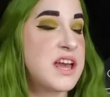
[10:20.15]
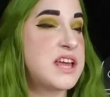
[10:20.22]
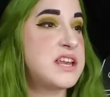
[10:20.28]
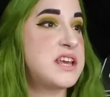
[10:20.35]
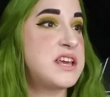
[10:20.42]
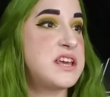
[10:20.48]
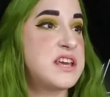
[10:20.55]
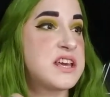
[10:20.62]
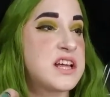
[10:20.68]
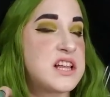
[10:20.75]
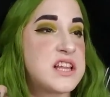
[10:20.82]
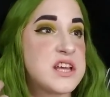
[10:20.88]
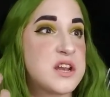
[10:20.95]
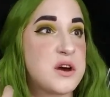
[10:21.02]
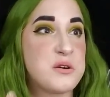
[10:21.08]
any
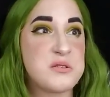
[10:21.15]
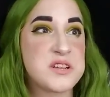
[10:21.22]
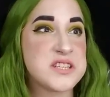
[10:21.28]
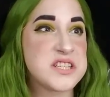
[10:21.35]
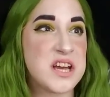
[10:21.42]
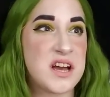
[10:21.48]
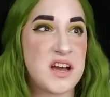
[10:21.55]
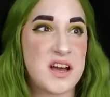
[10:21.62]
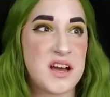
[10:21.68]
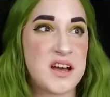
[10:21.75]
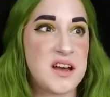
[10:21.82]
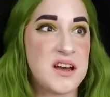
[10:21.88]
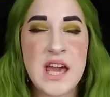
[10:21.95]
Clinonda,